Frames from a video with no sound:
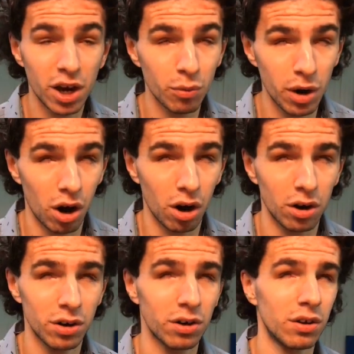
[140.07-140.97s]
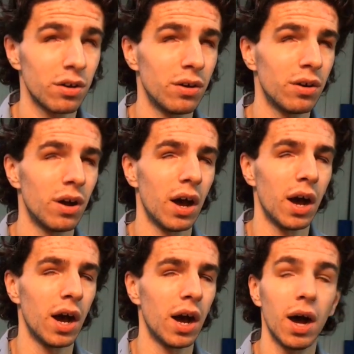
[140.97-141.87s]
here we are
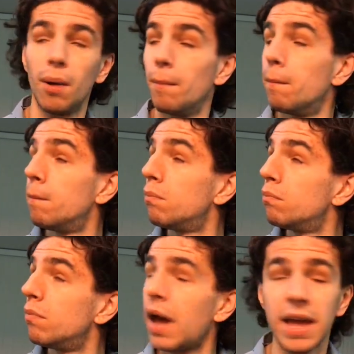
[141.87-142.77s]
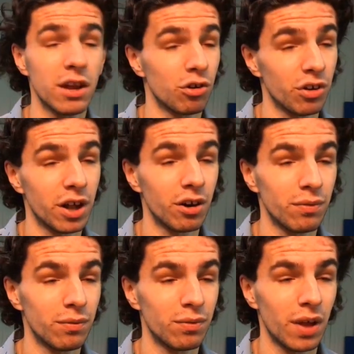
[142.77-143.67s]
um, eight years
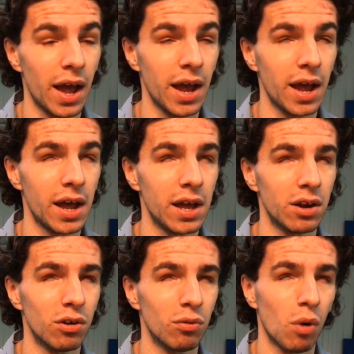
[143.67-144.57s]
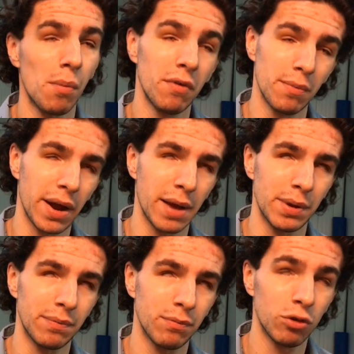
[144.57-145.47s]
later, and we're moving to
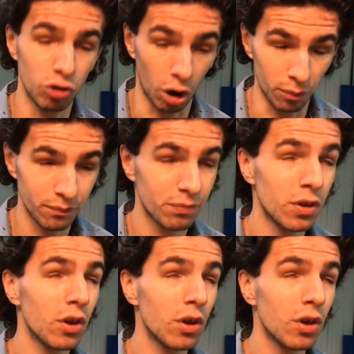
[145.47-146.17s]
Miami. So